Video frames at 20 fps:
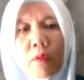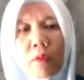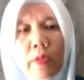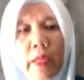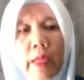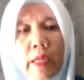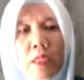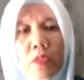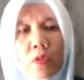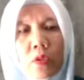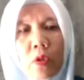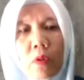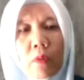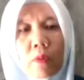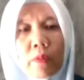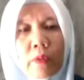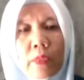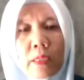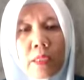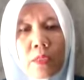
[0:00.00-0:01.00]
the
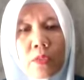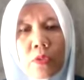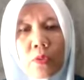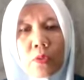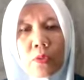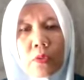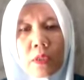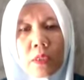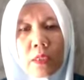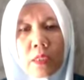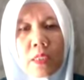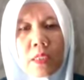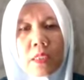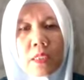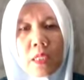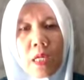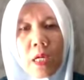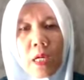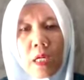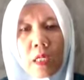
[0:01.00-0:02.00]
extrovert students
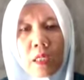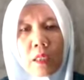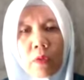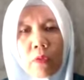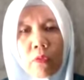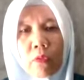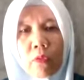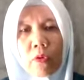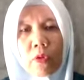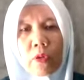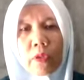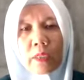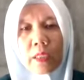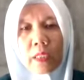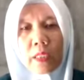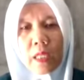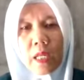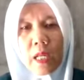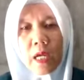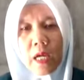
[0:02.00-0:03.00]
are
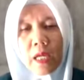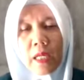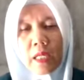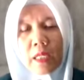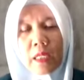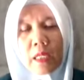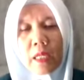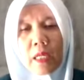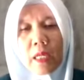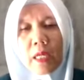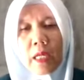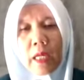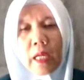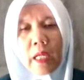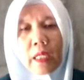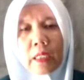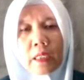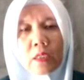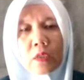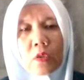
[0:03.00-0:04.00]
49
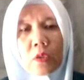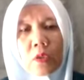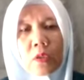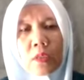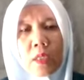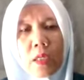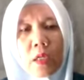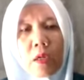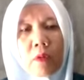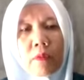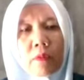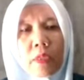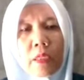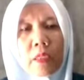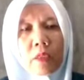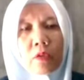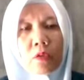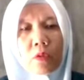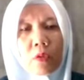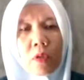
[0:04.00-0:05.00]
and the total of the
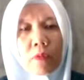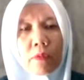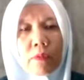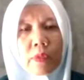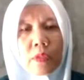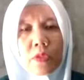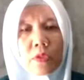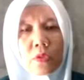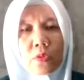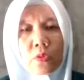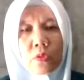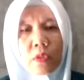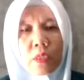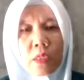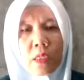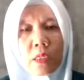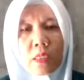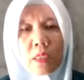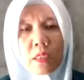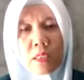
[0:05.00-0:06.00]
introvert
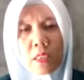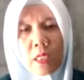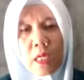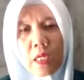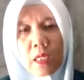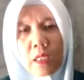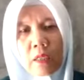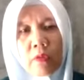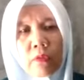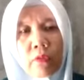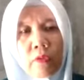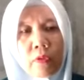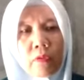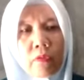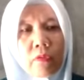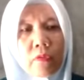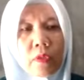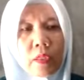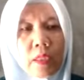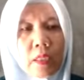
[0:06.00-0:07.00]
students are
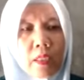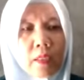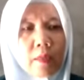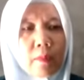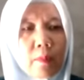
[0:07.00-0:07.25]
15.